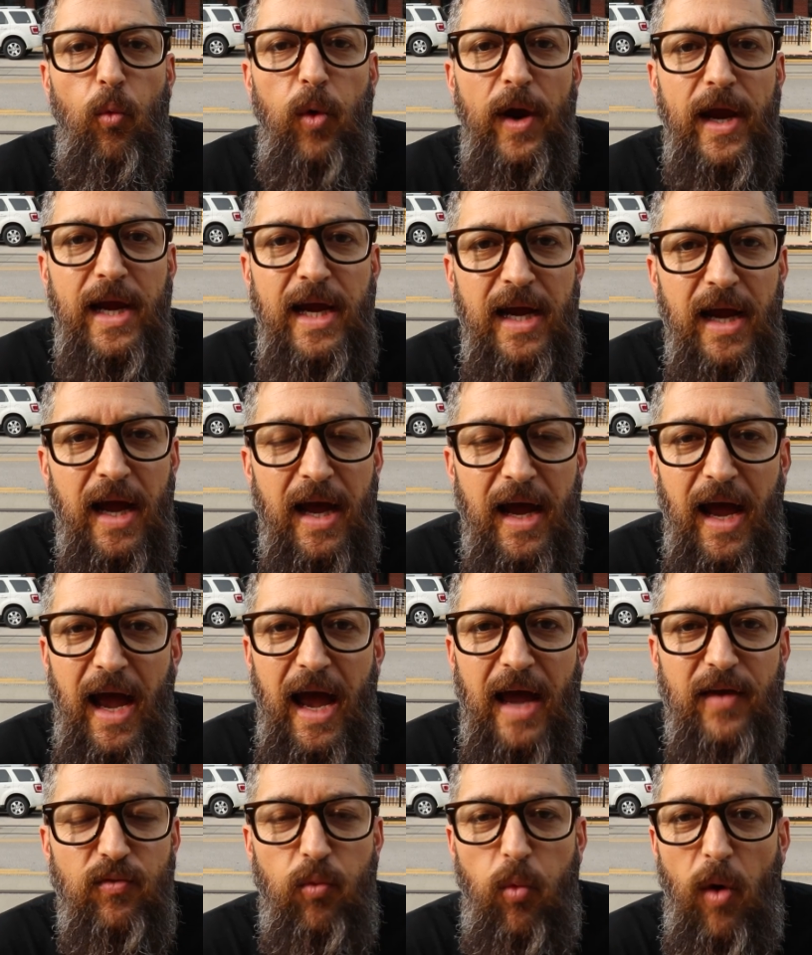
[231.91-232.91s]
We,
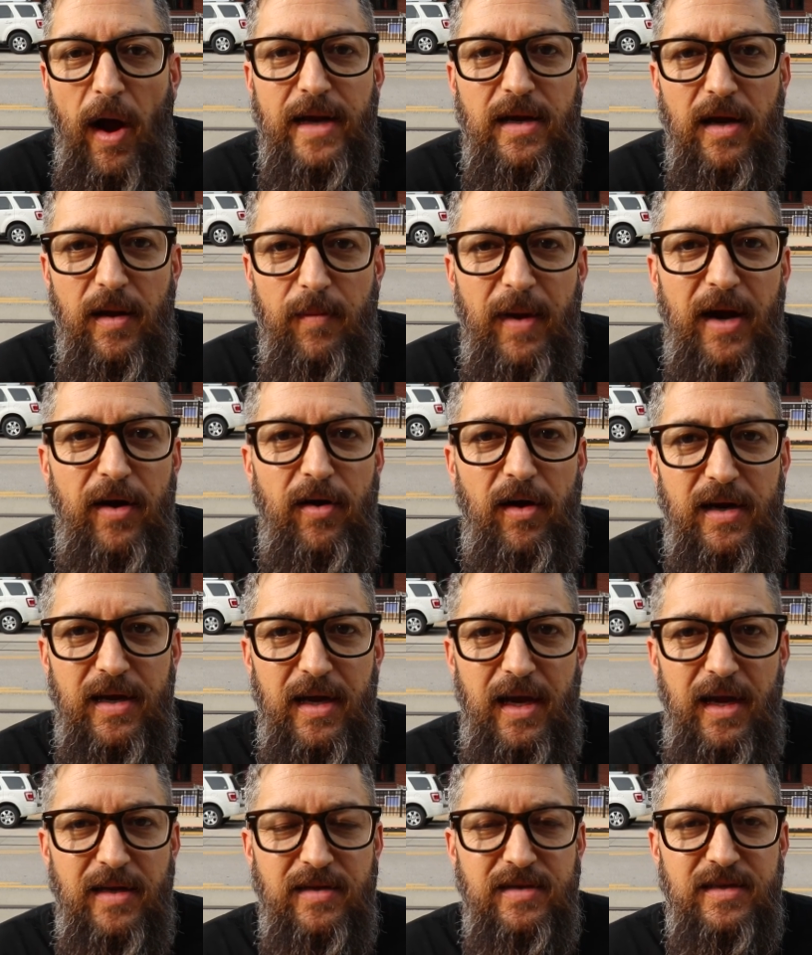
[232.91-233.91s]
as white
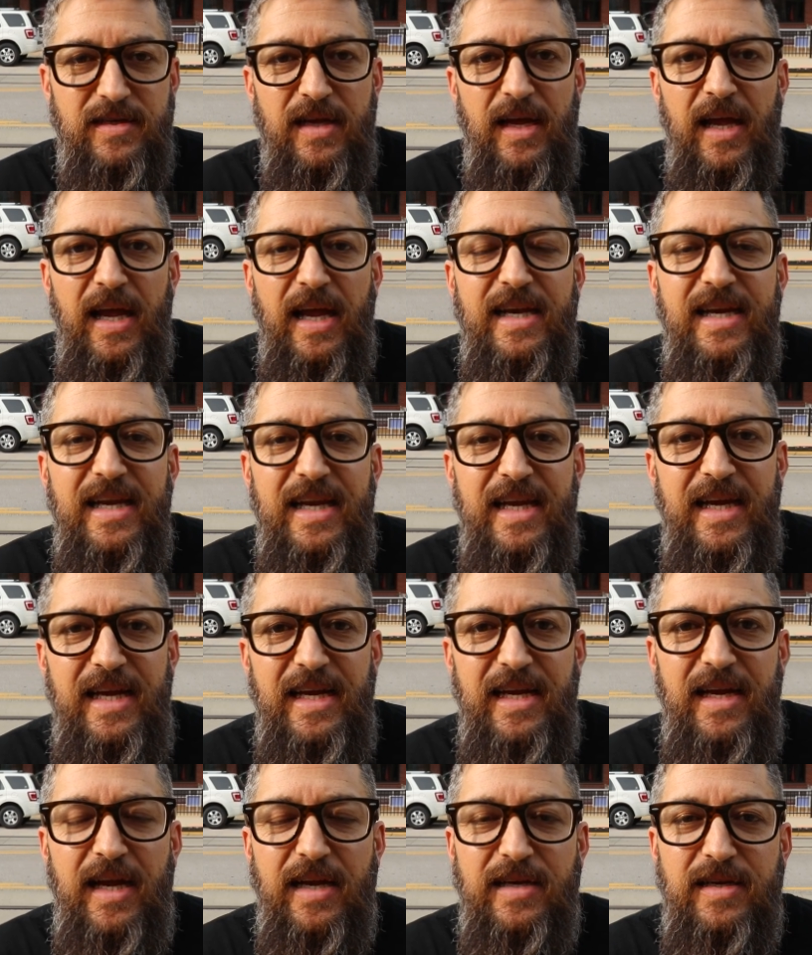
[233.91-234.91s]
Americans,
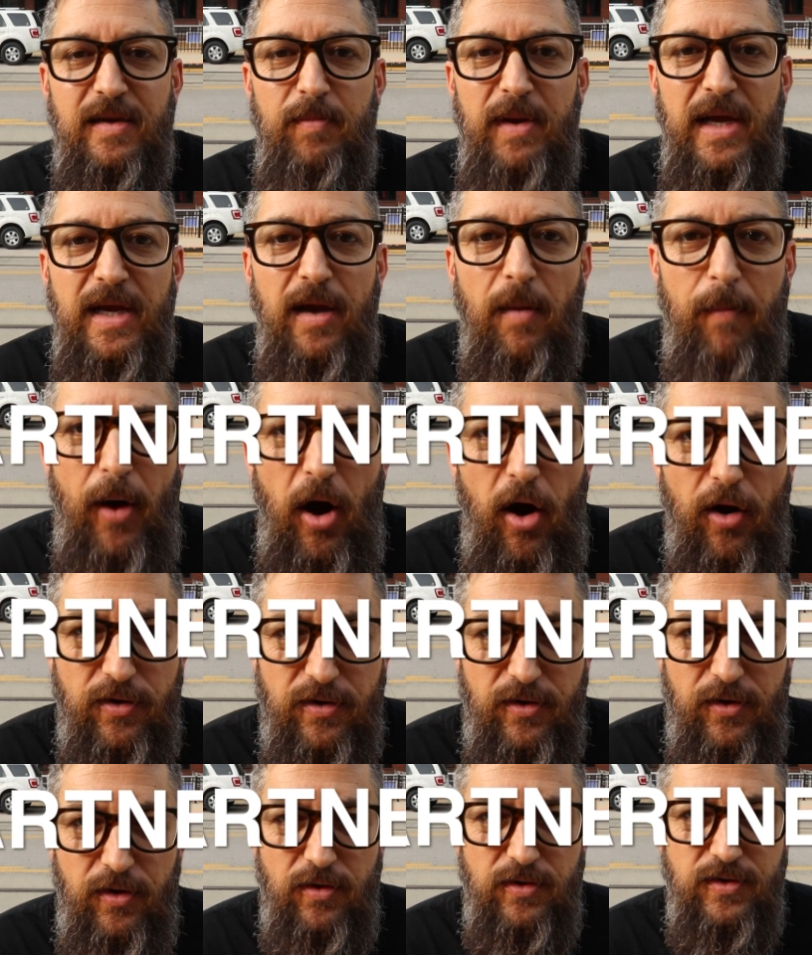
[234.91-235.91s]
need to be
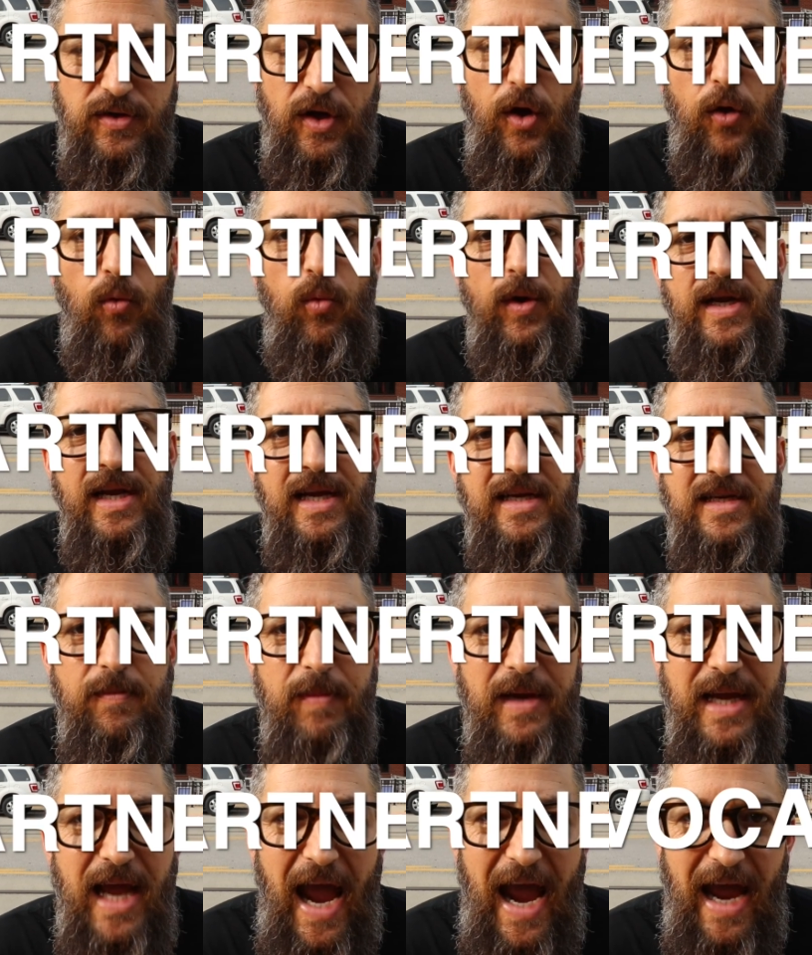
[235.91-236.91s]
partners. We need to
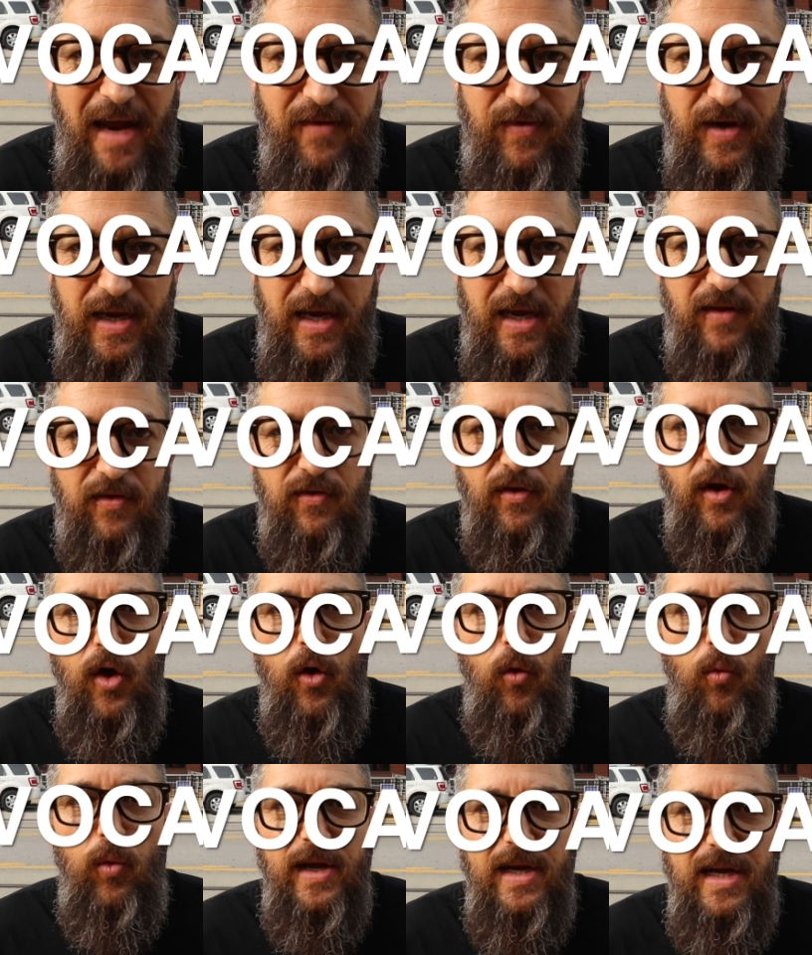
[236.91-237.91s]
be advocates.
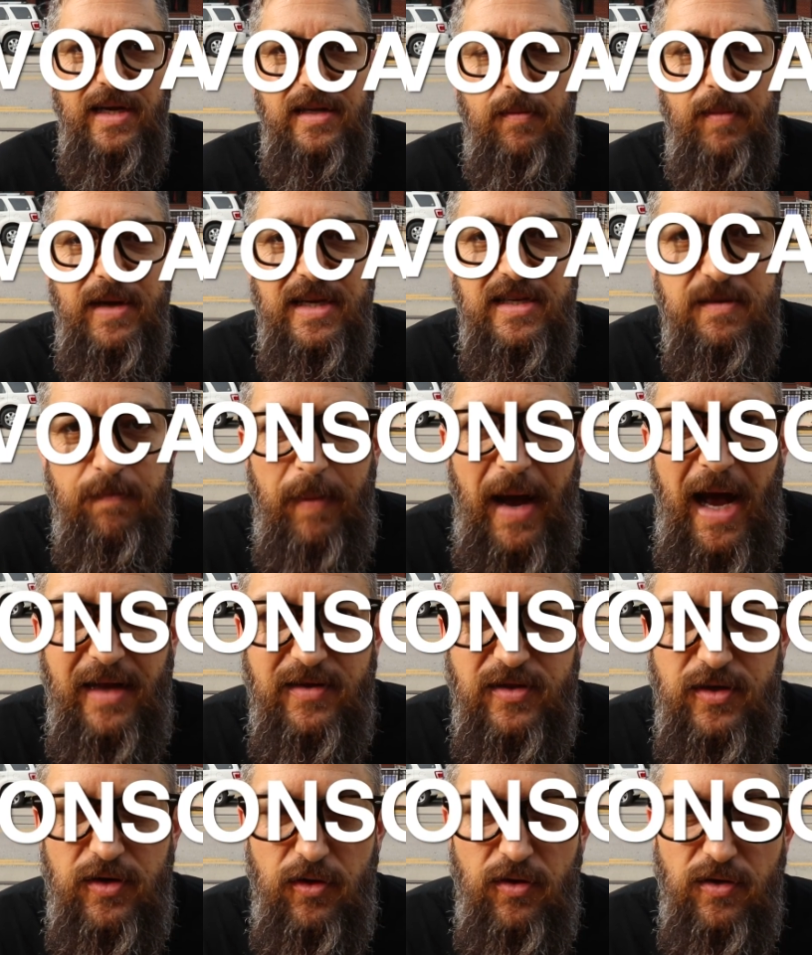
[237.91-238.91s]
We need to be
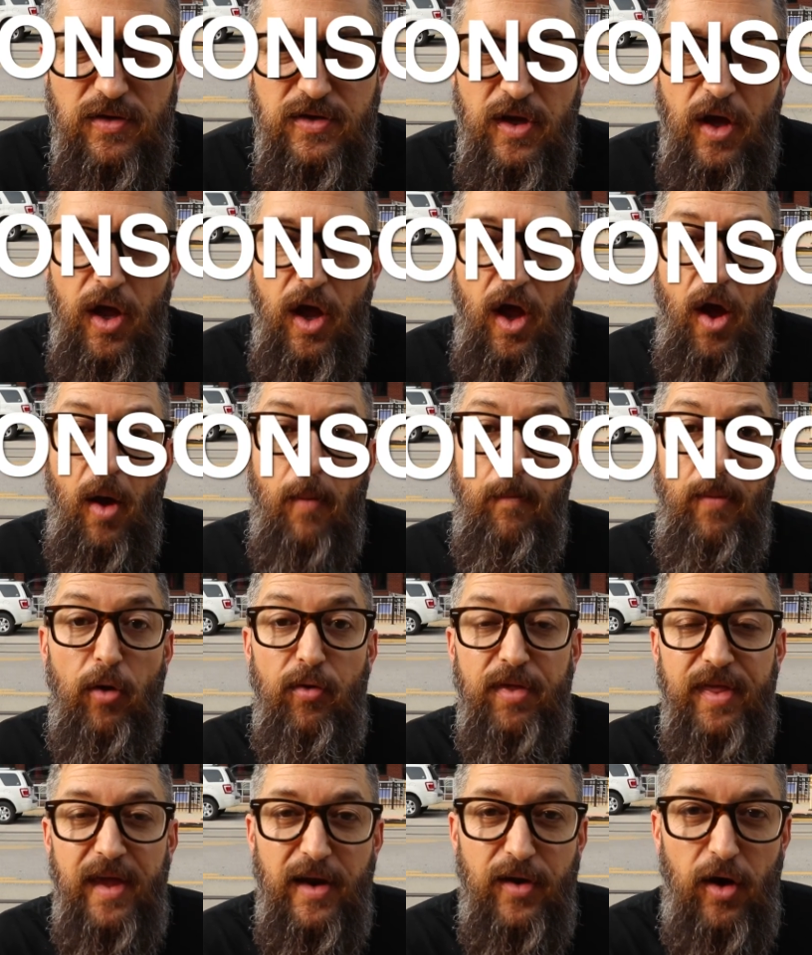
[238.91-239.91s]
sponsors,
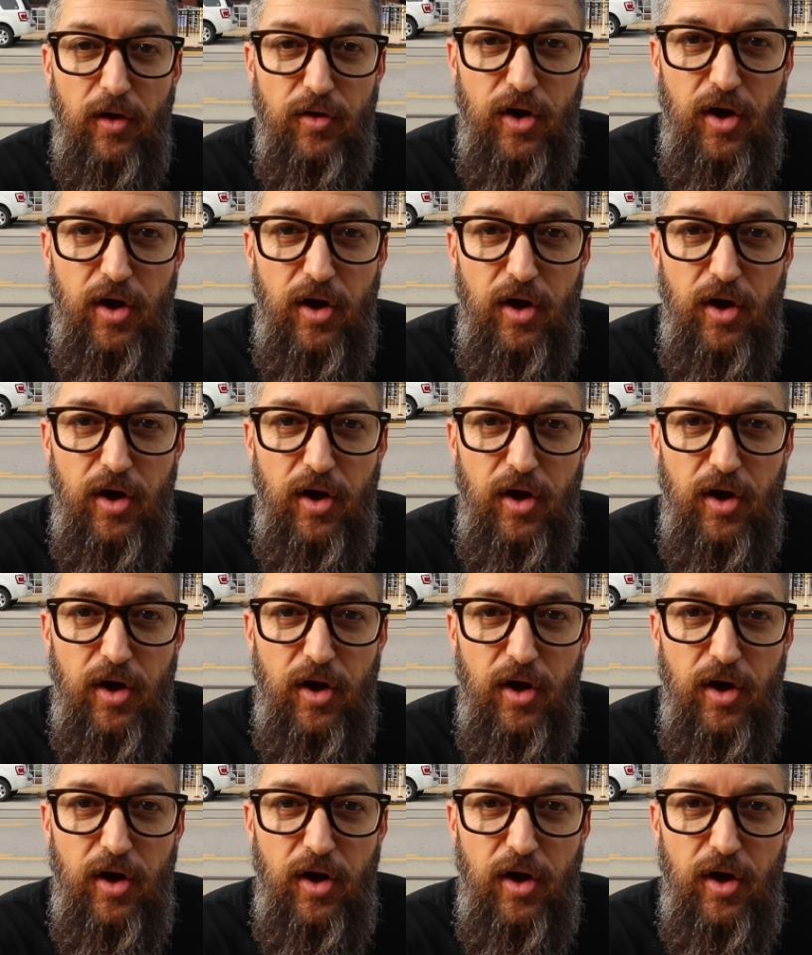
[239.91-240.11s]
both in our